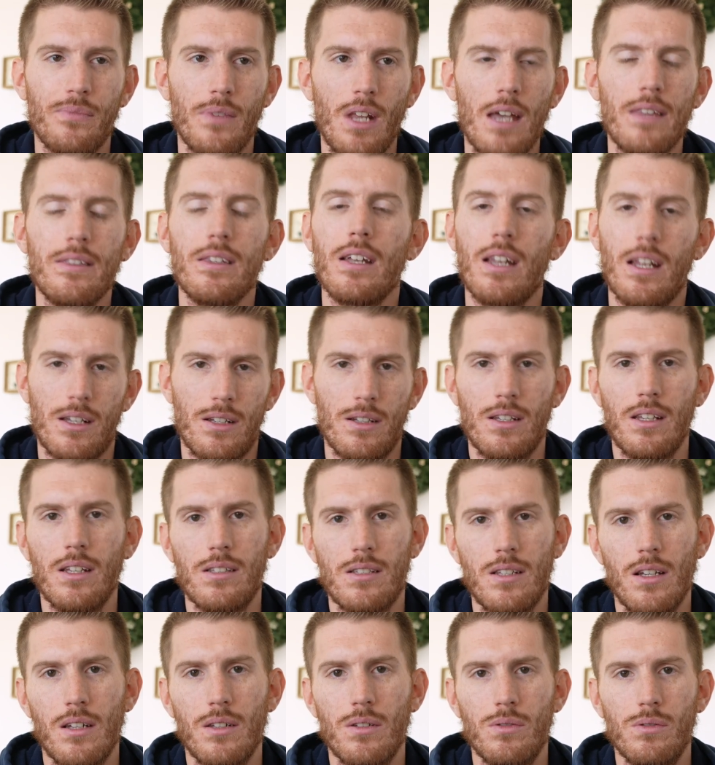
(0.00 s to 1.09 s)
and then I could get
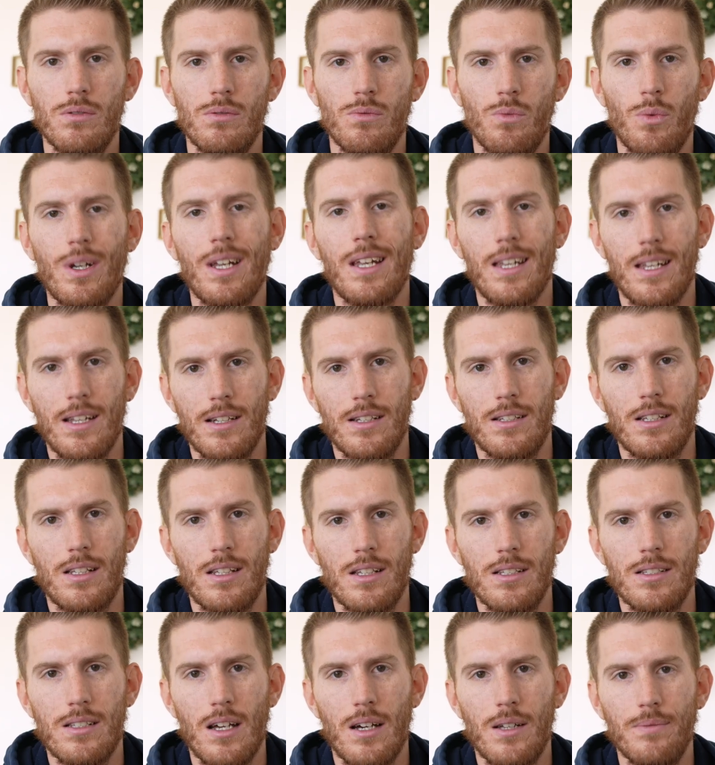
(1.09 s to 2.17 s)
done what I needed to
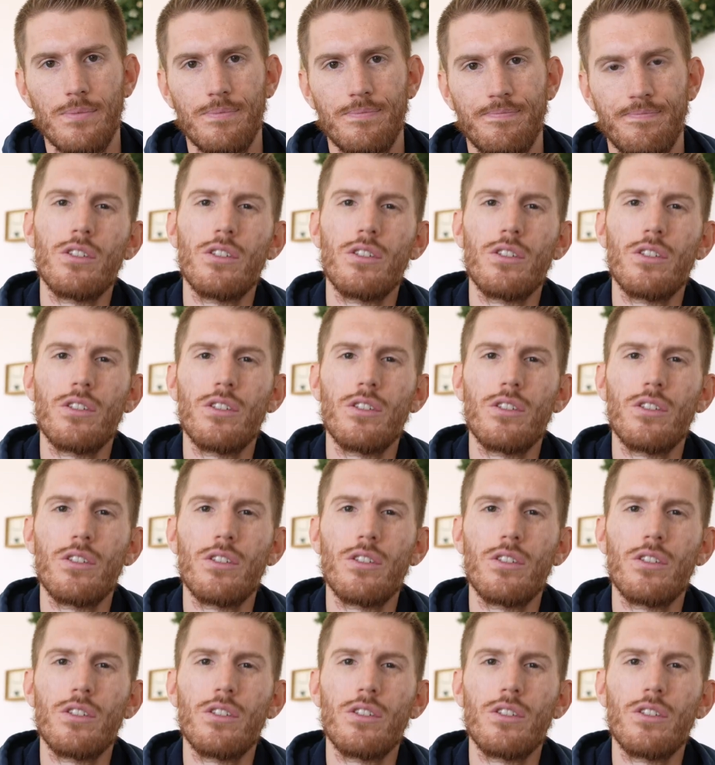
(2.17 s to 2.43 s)
get done.